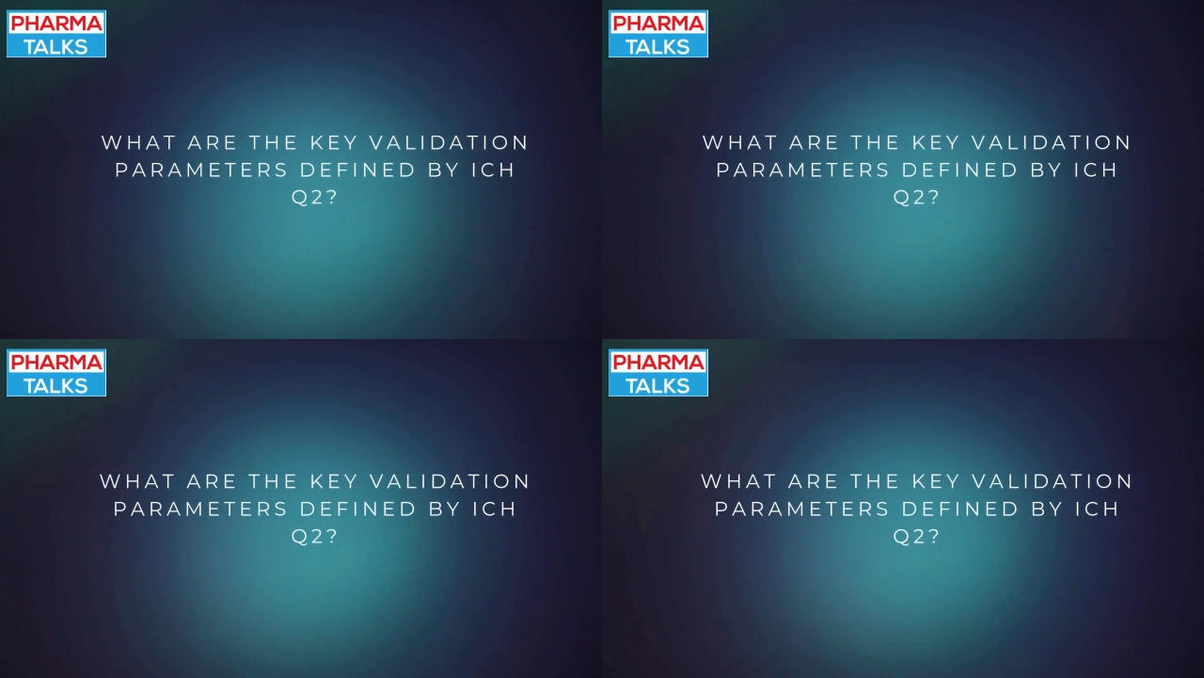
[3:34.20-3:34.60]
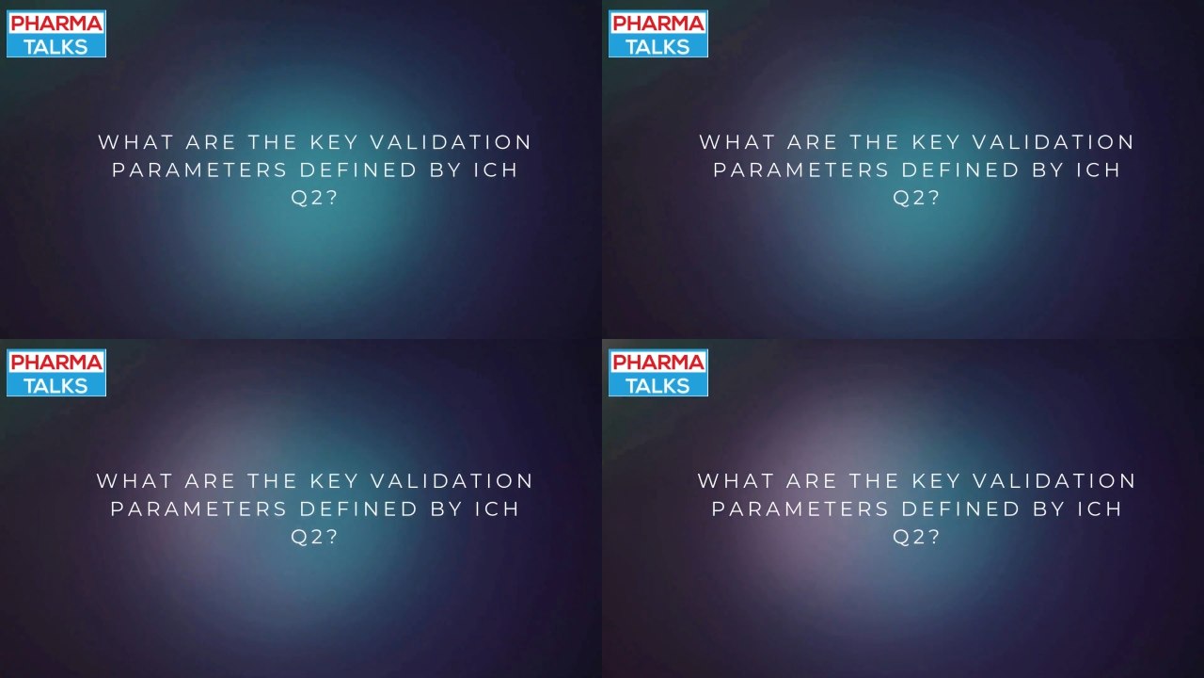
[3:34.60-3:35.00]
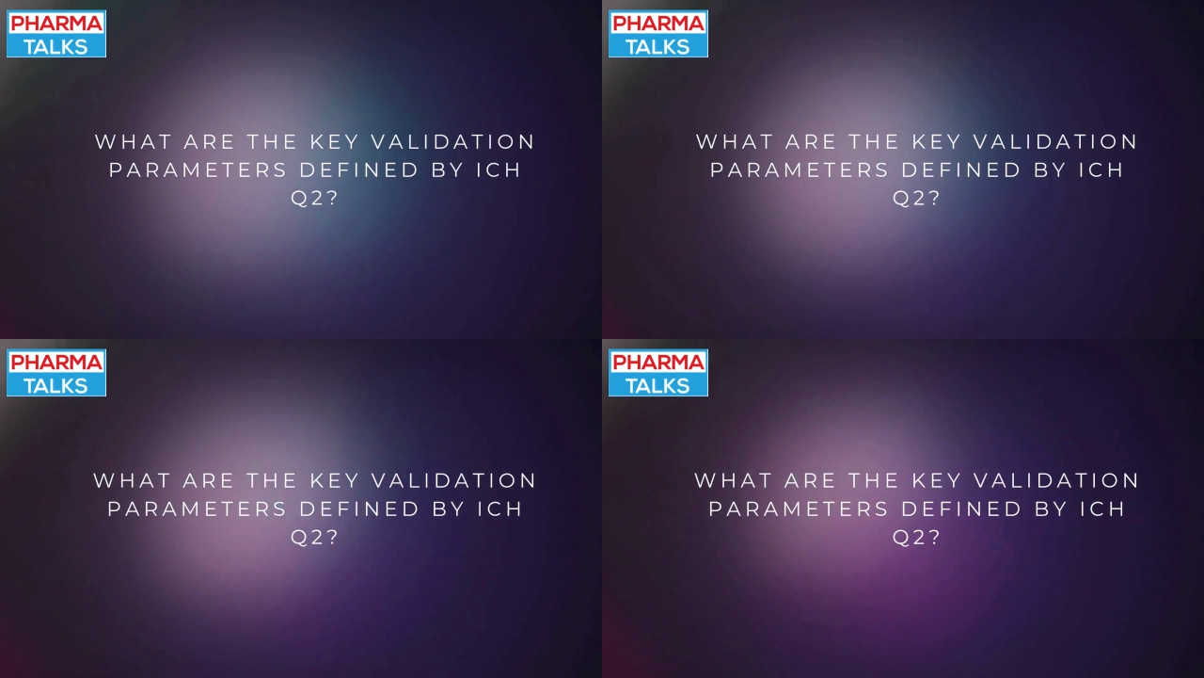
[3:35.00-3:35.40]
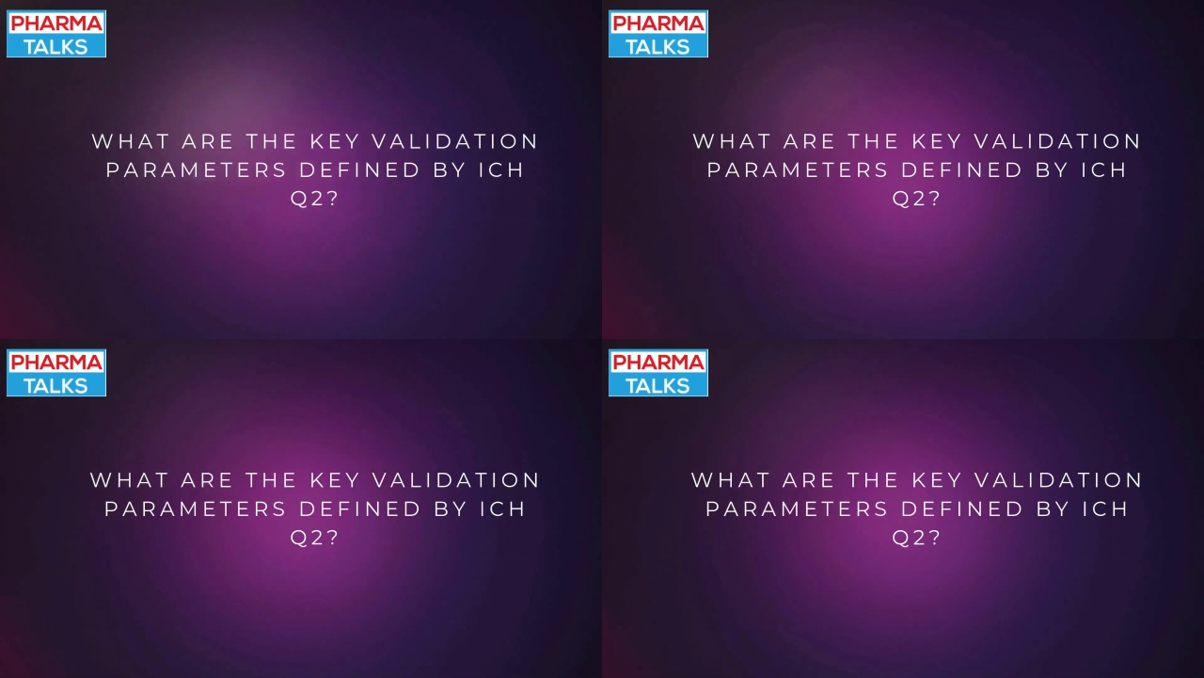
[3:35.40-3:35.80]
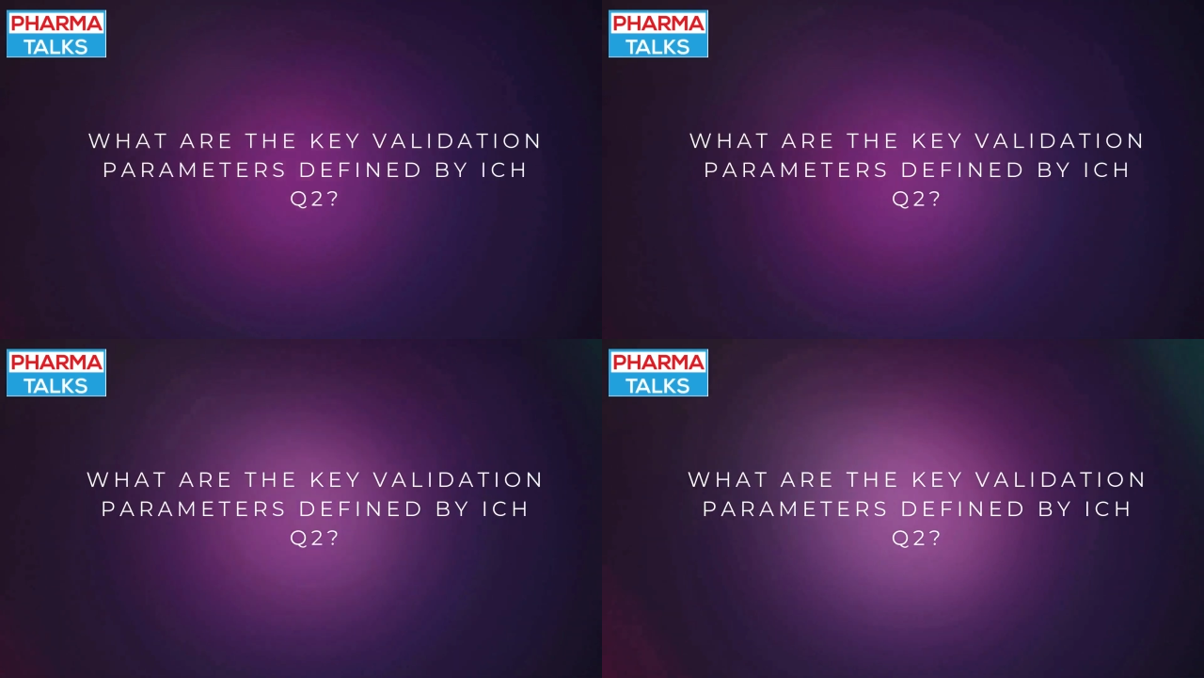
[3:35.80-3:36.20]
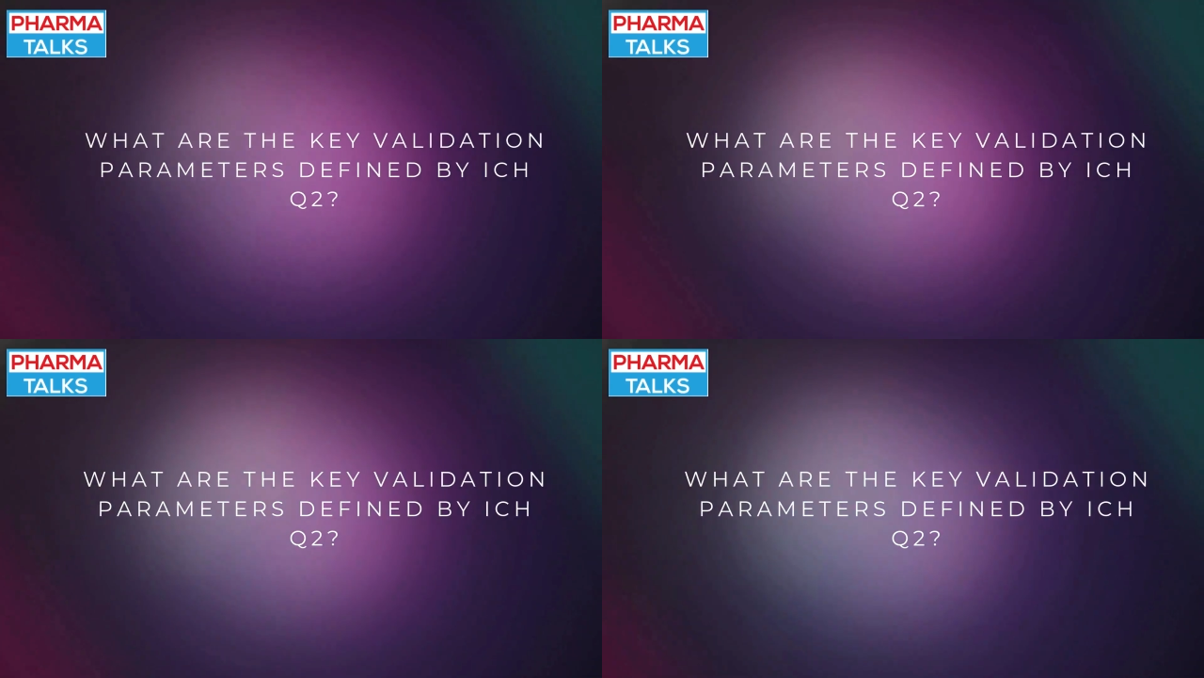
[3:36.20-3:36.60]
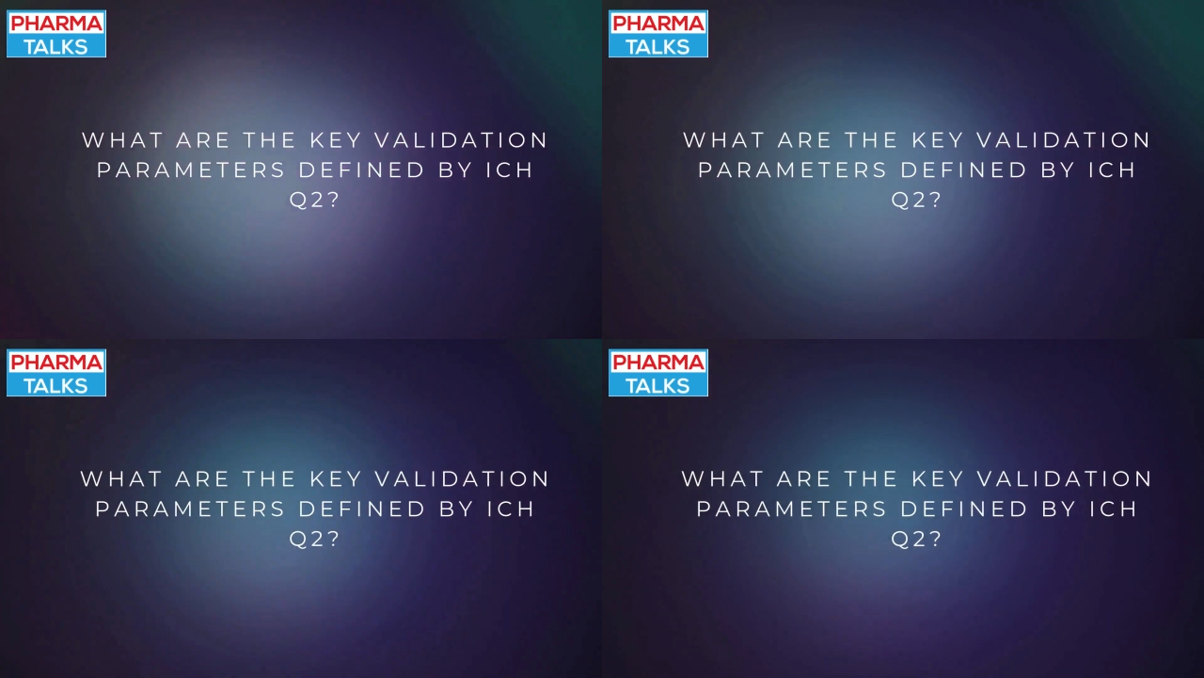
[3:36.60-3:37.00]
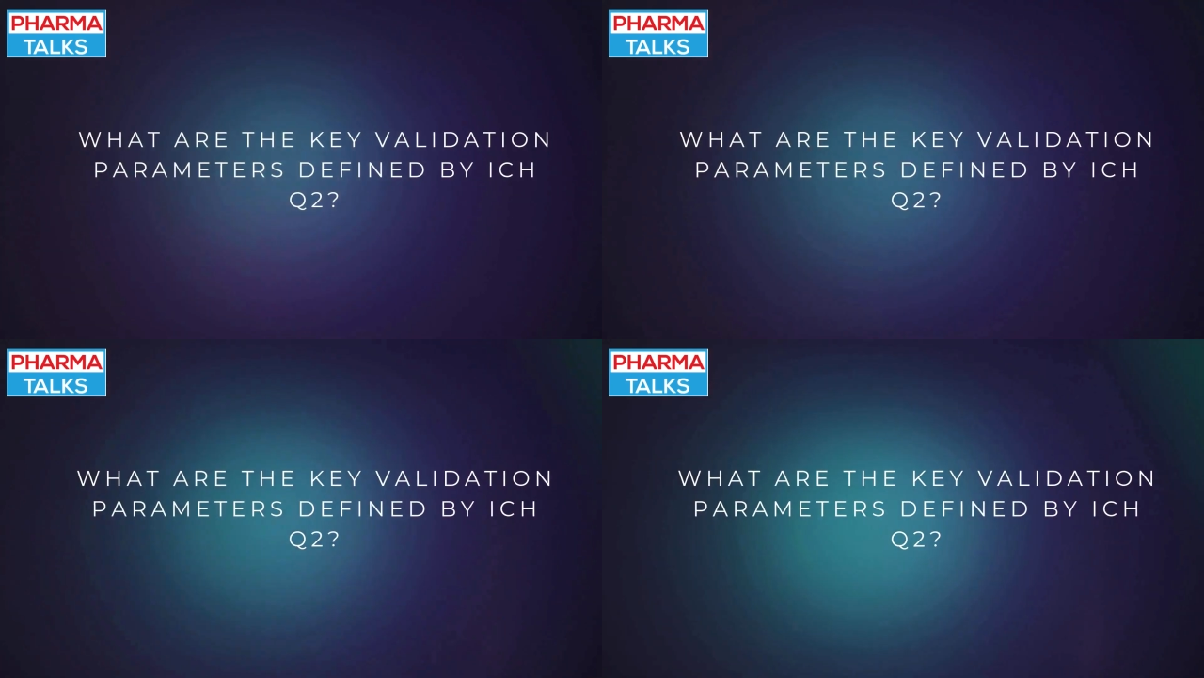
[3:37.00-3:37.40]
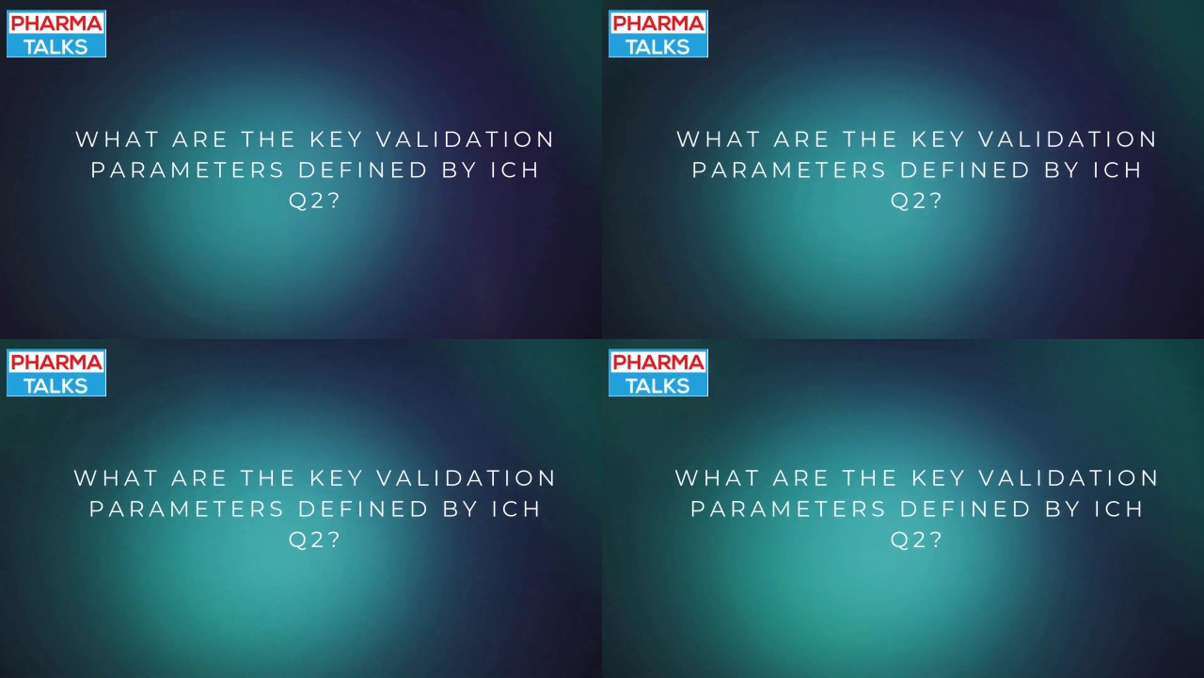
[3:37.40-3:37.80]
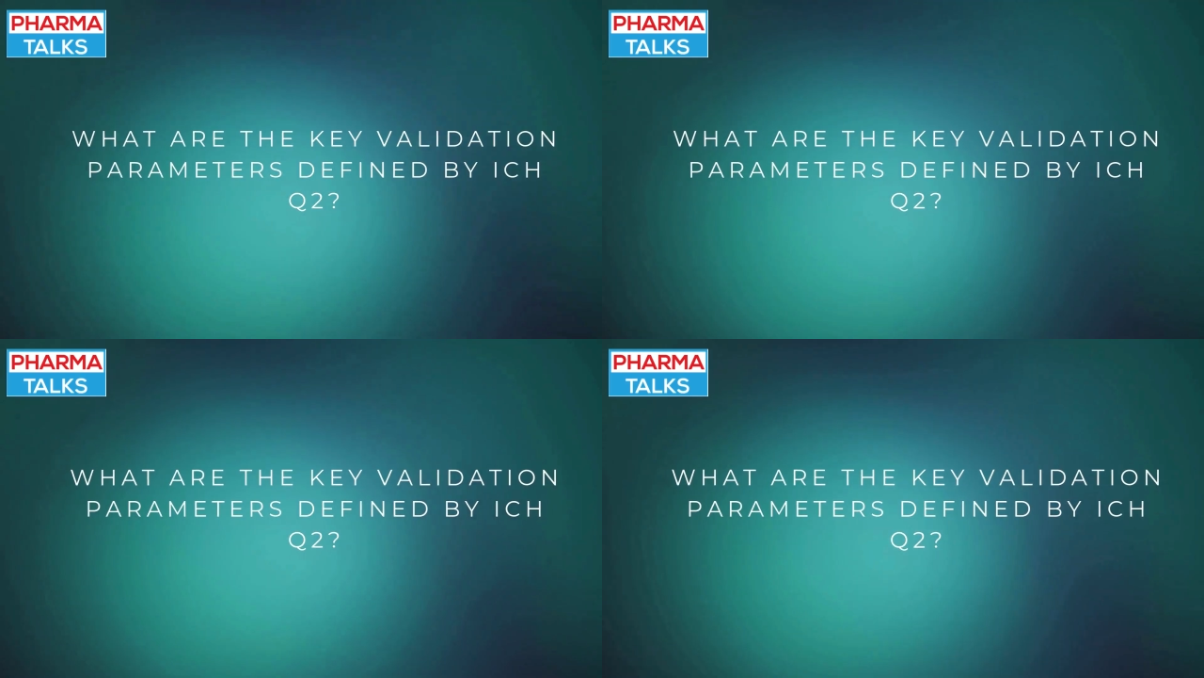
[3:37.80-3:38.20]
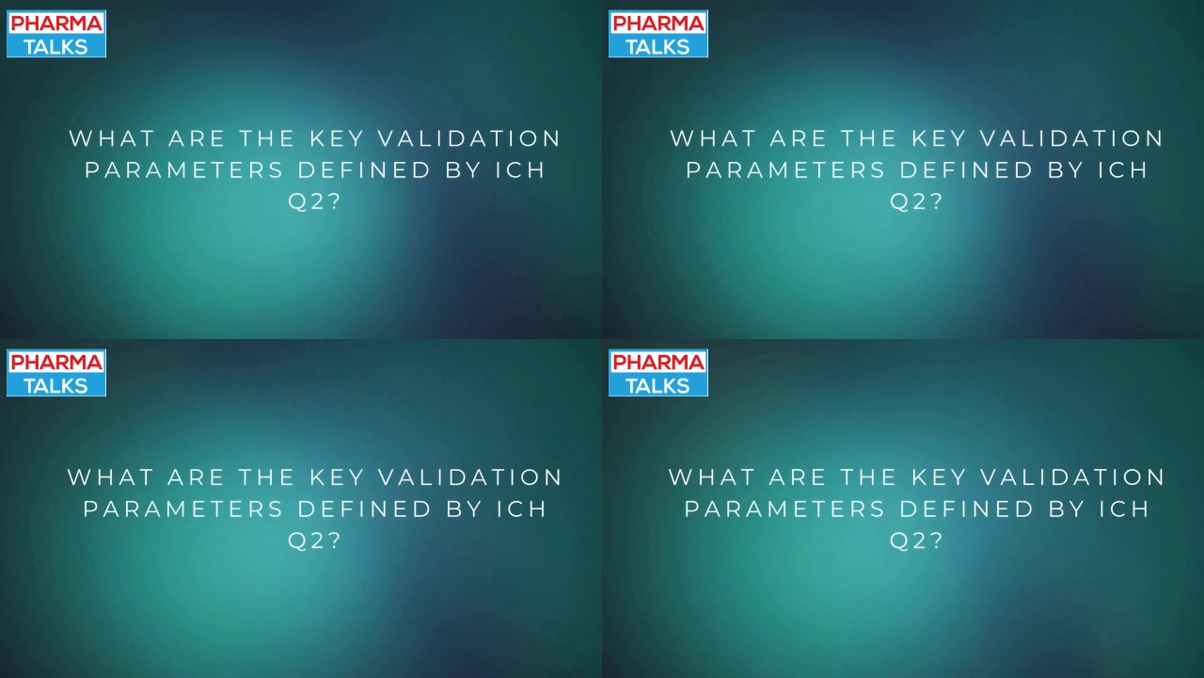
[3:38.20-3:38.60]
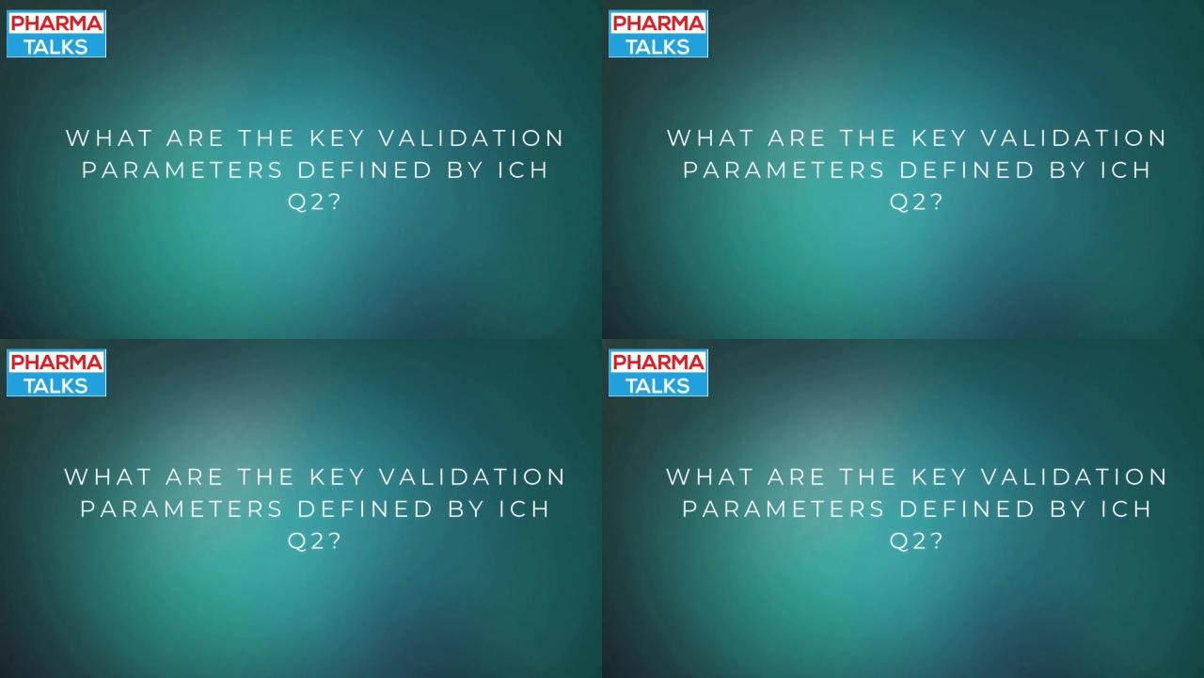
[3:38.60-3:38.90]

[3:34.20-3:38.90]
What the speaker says: No face is visible, so there are no lips to read.